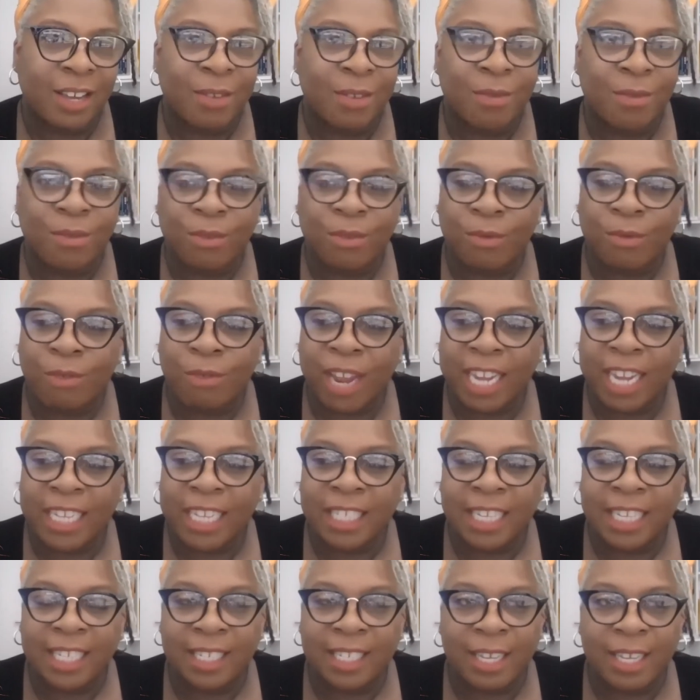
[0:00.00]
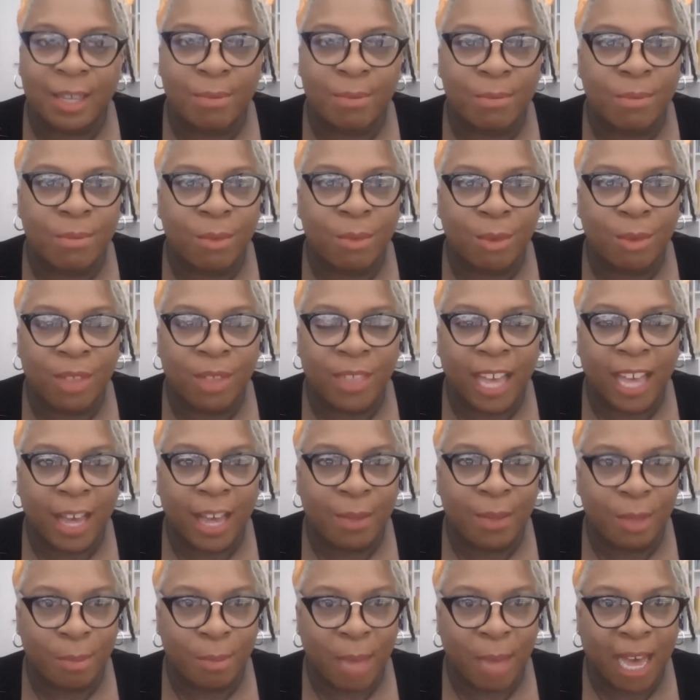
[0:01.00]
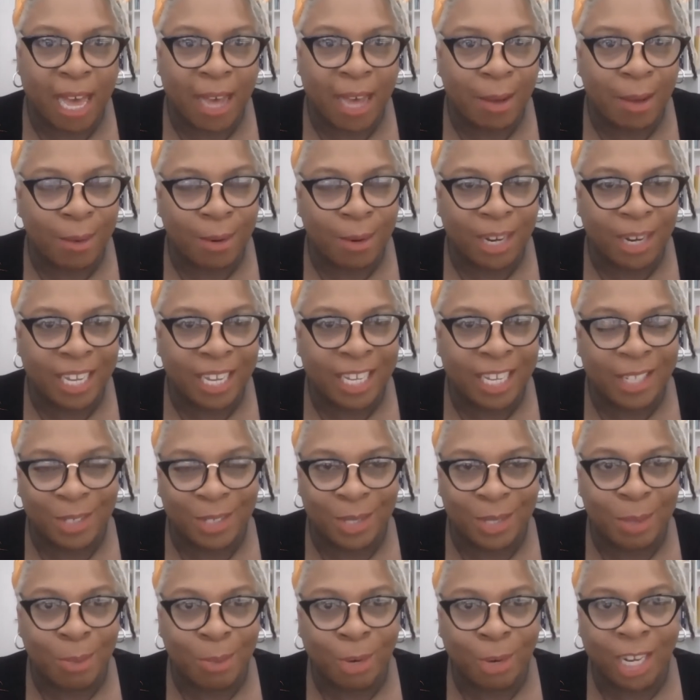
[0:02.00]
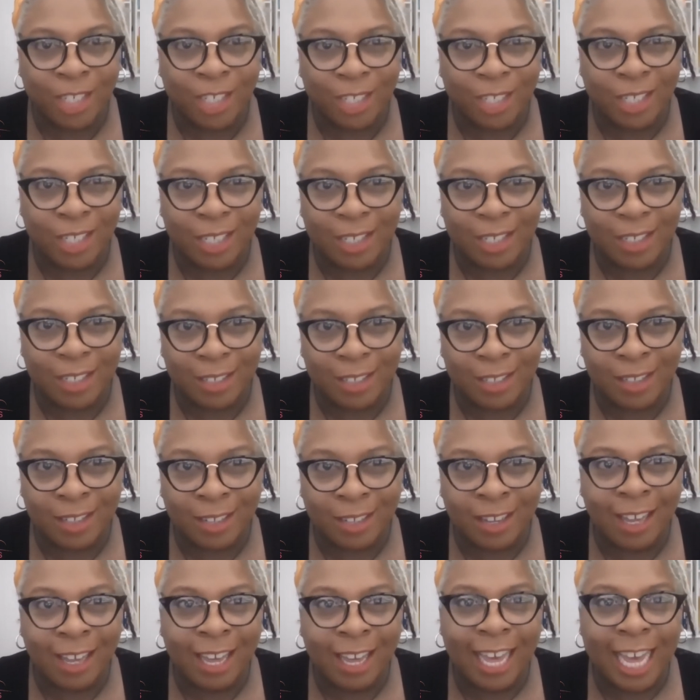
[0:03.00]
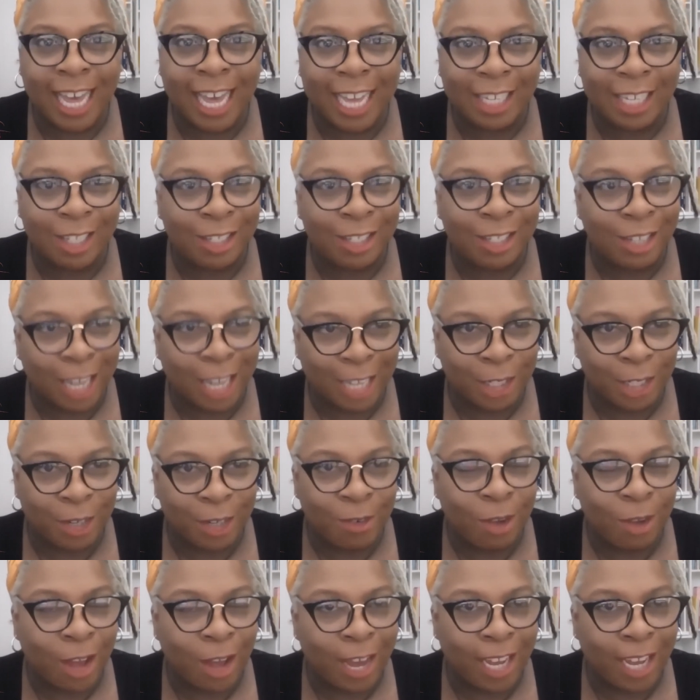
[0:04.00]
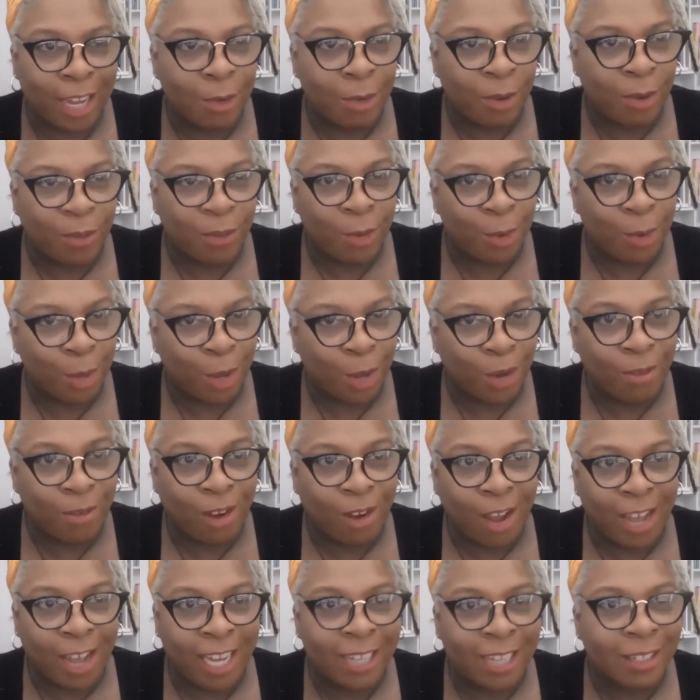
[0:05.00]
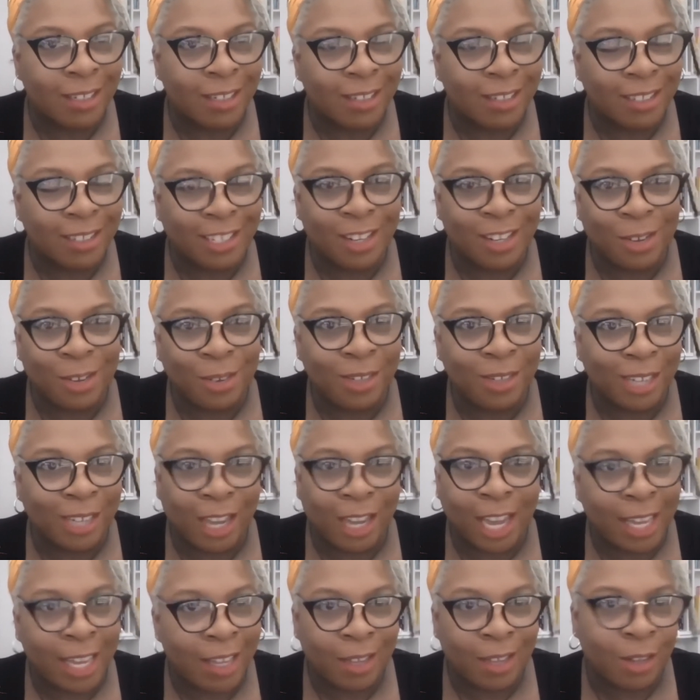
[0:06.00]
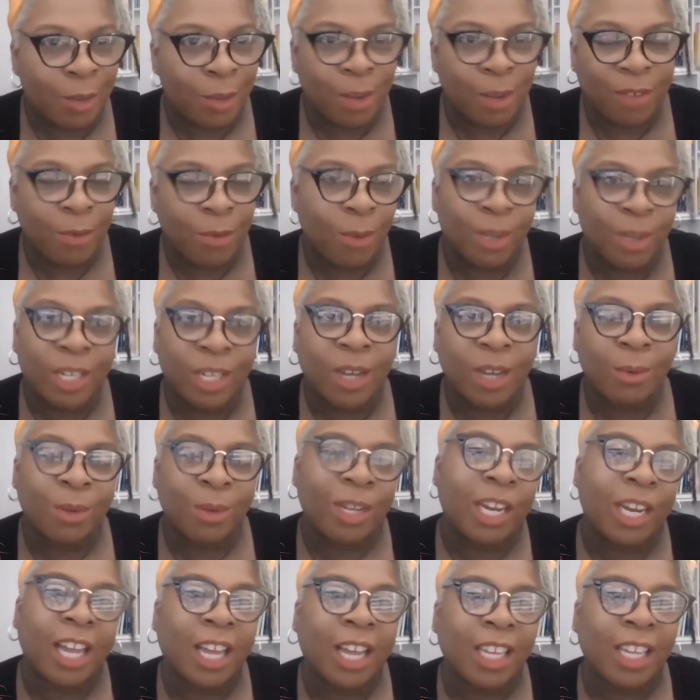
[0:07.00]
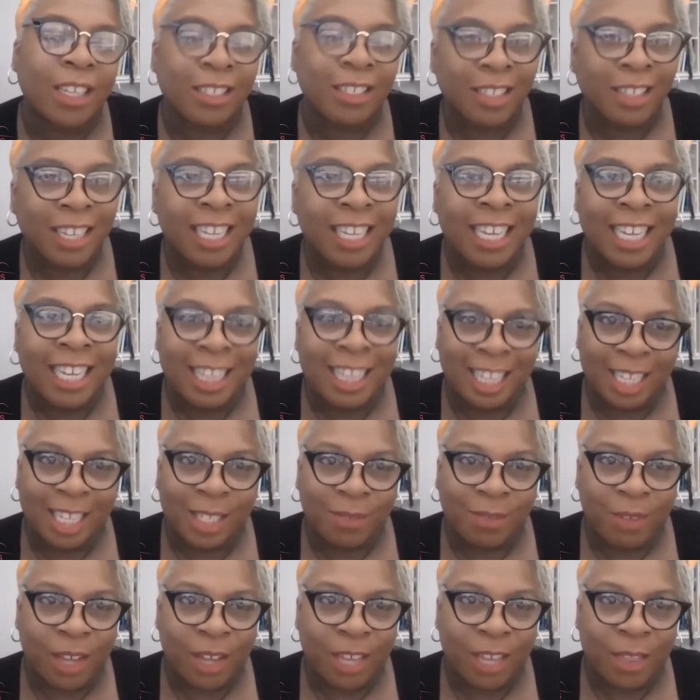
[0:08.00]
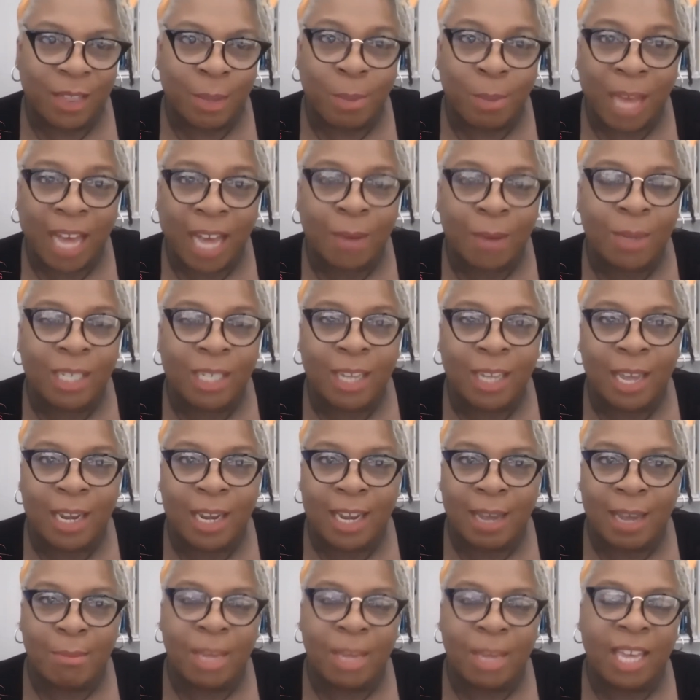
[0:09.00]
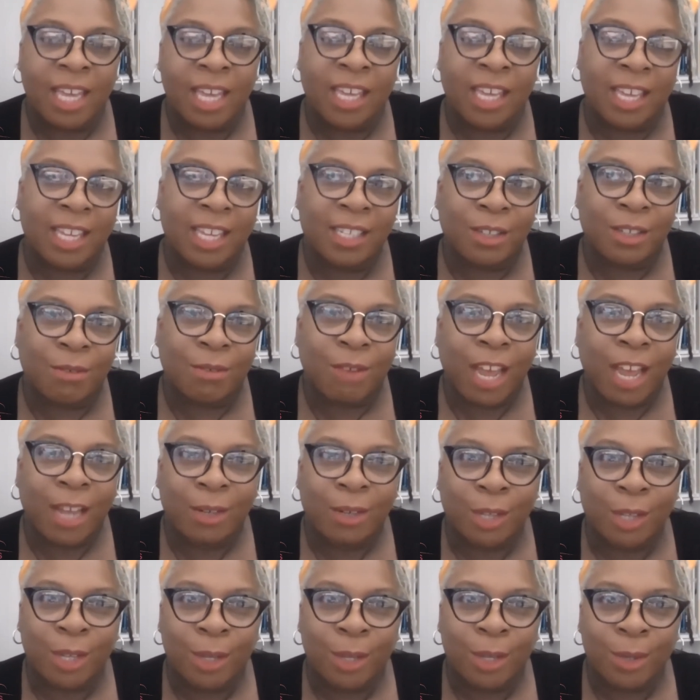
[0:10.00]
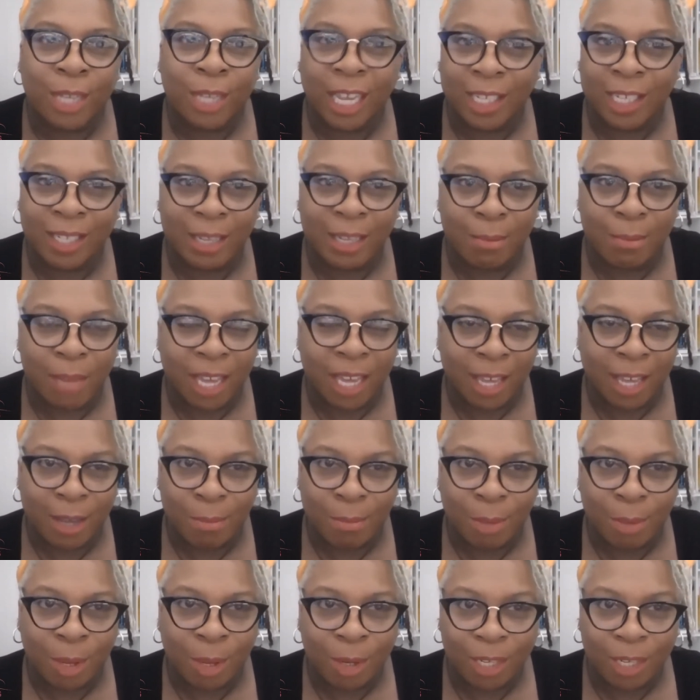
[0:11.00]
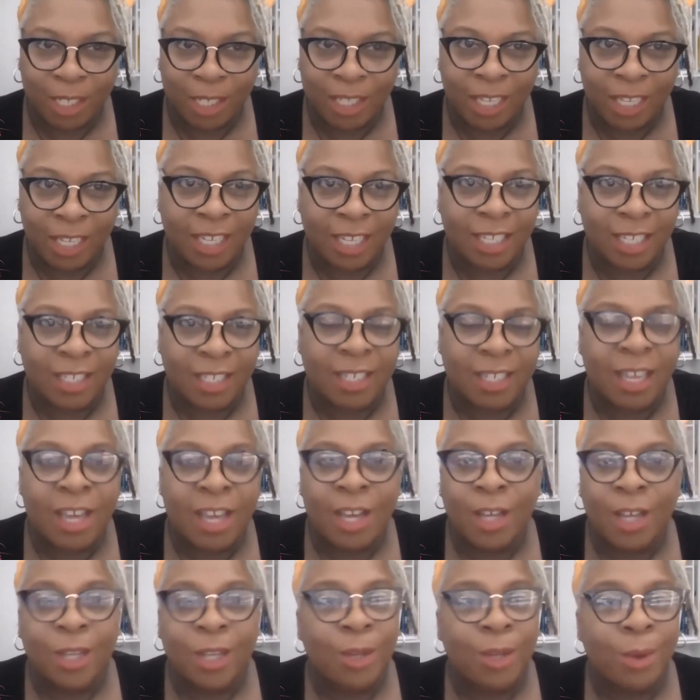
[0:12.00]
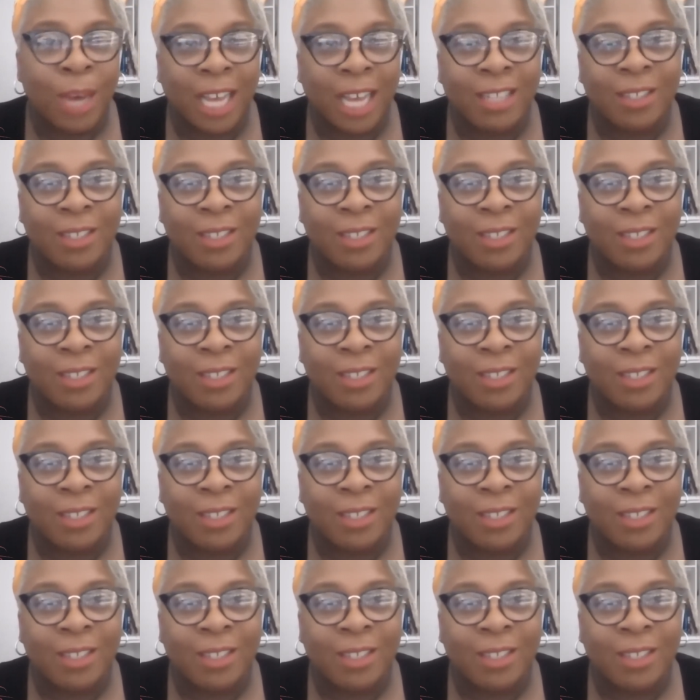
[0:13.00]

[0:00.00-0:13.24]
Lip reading: racism without the power is just prejudice. And as you're right, we've all got a right to not like whoever we don't want to like. That's fine. The power dynamic is around who's actually making policies, who has